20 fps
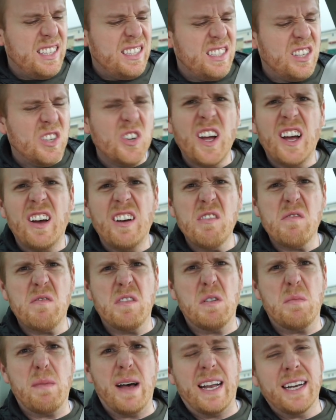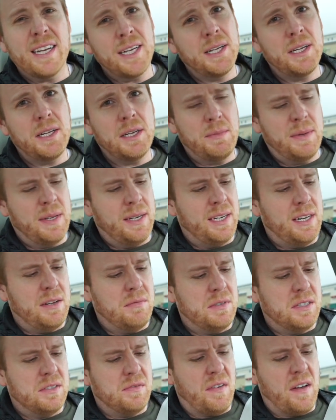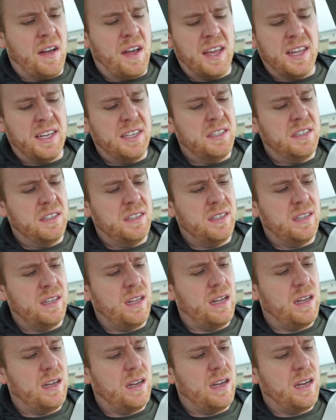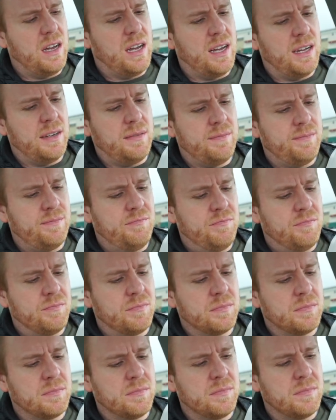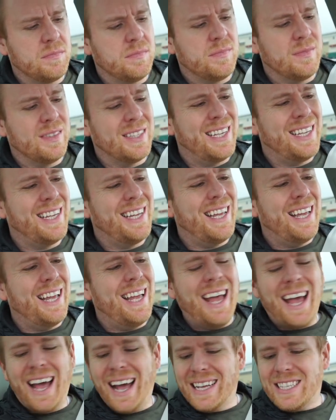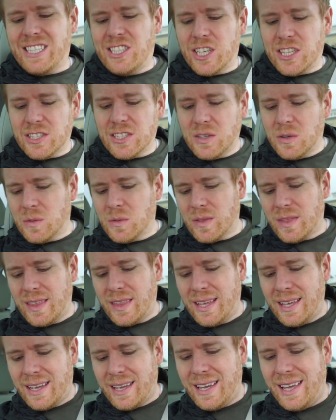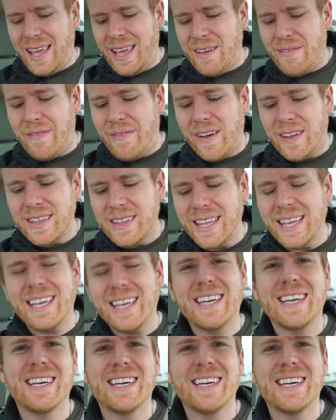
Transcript: Don't know how I feel about it. I mean, it was fine. Um, I just don't think, it felt like,